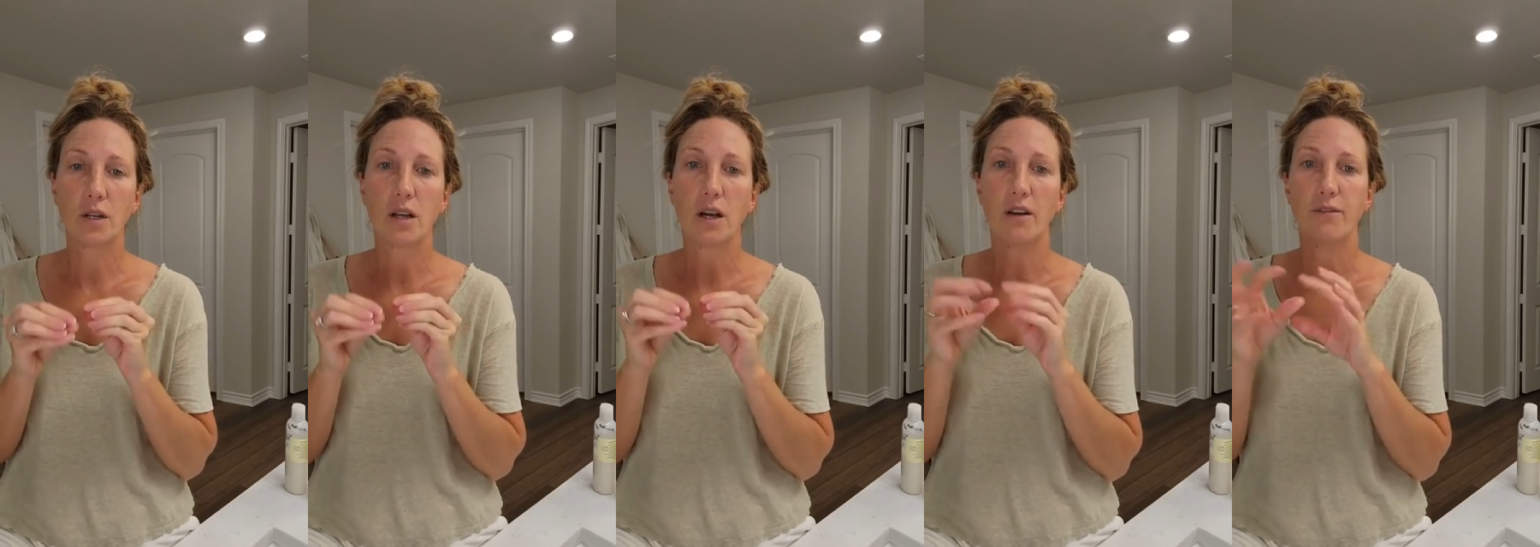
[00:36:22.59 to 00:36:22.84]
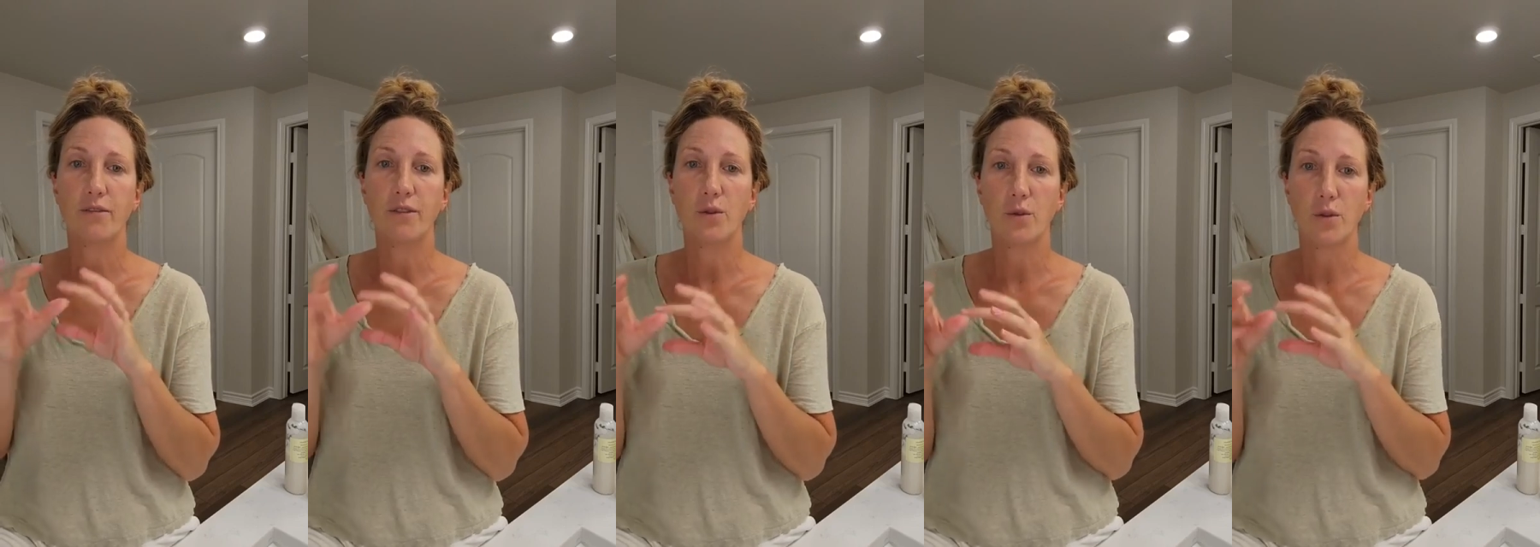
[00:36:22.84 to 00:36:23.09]
a
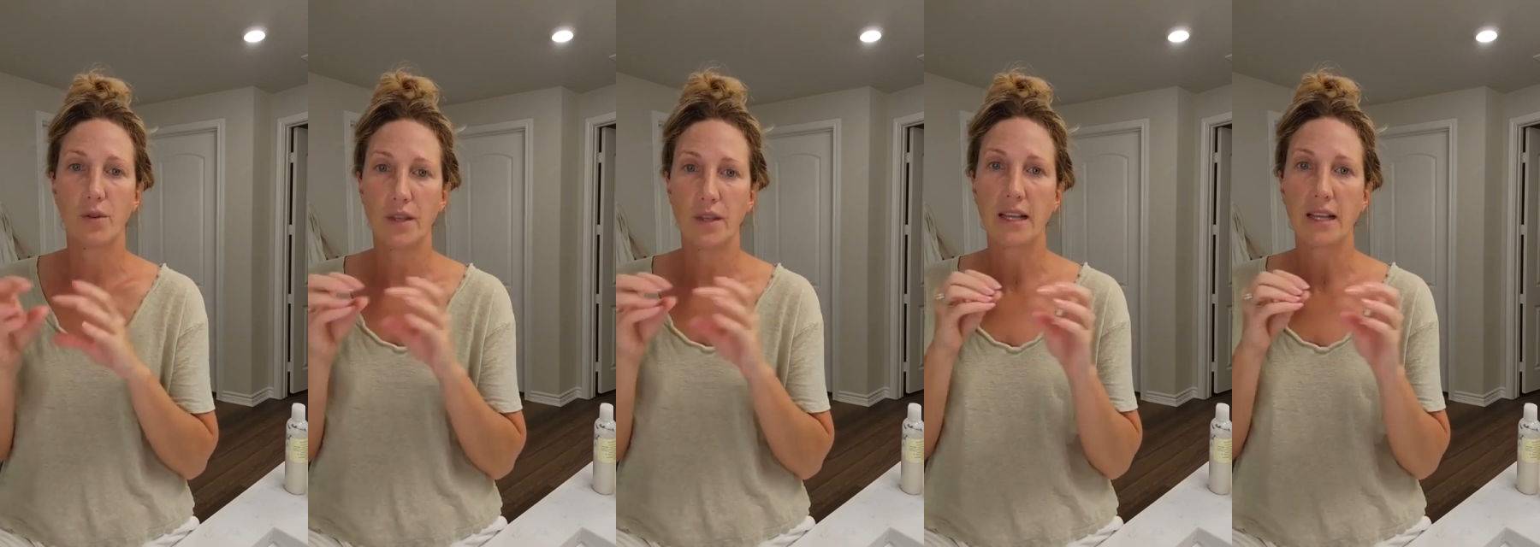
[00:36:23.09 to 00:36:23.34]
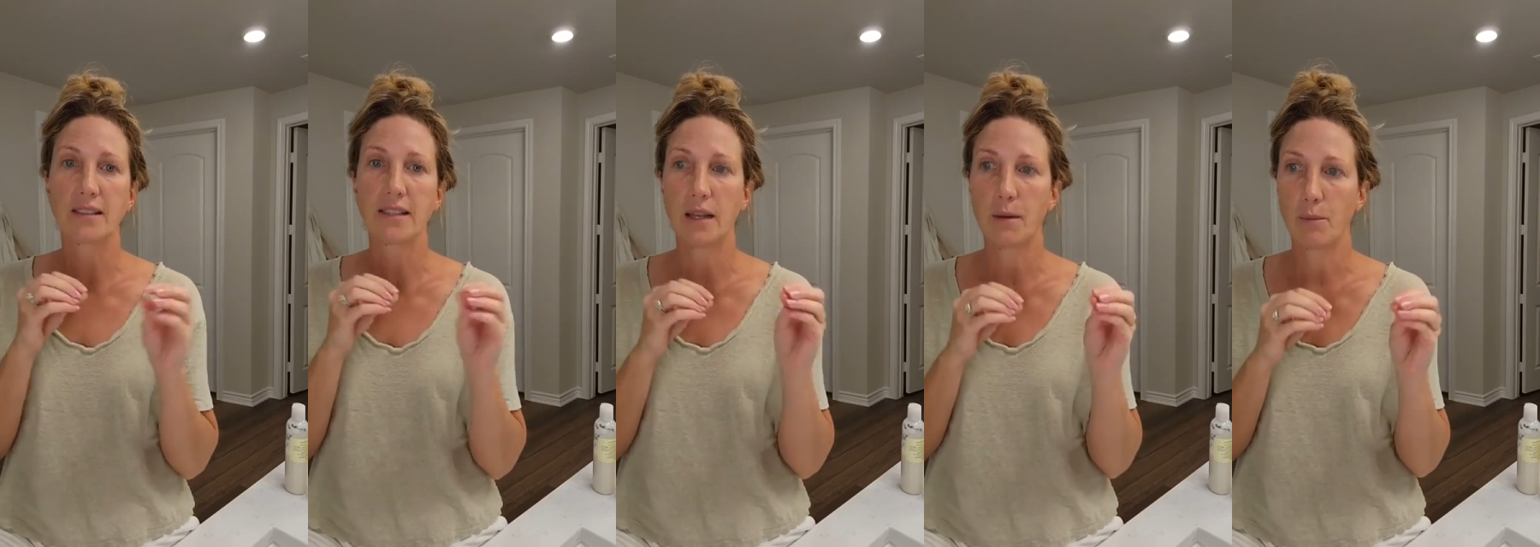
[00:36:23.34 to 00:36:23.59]
few things
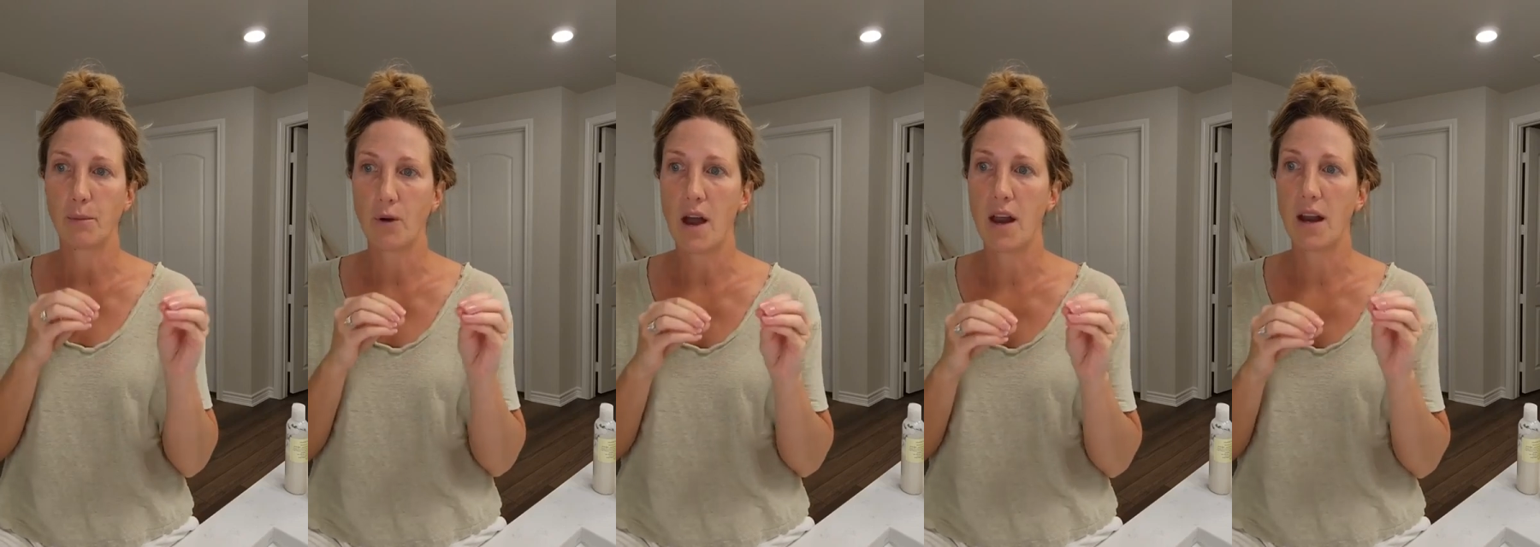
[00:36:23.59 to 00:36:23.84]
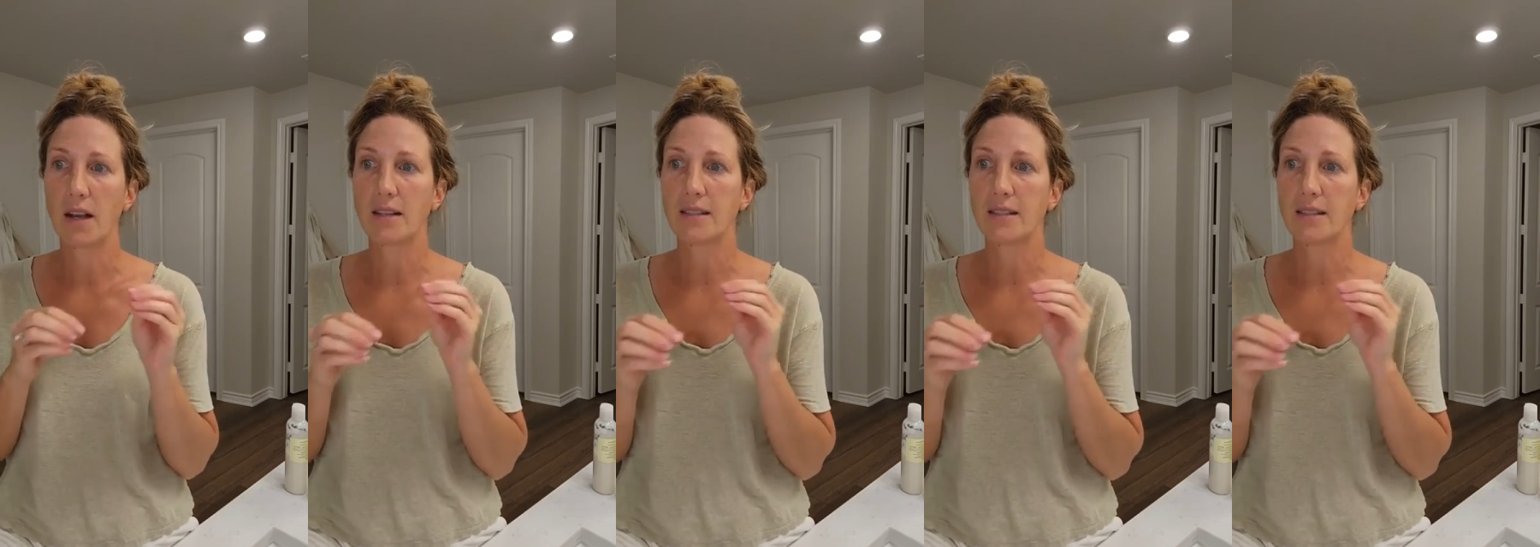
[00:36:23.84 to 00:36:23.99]
in products